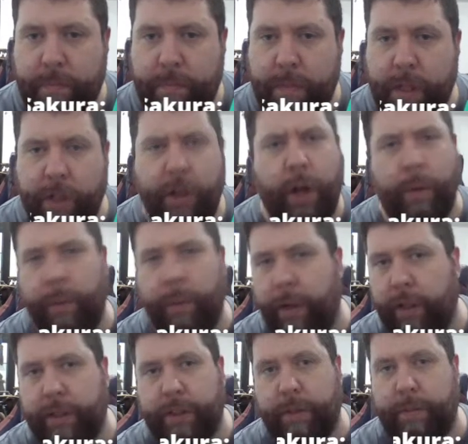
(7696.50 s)
No
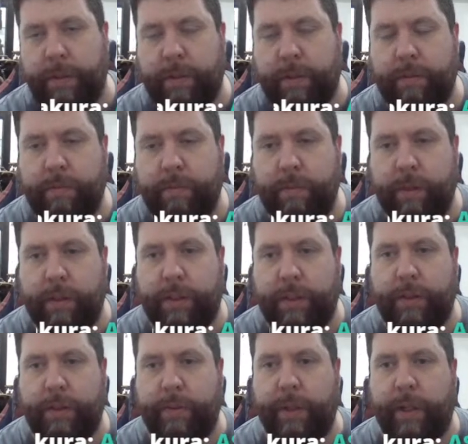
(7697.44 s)
work, so I'm not
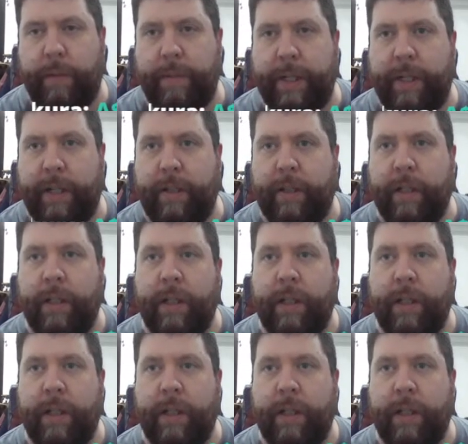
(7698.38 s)
too worried about it.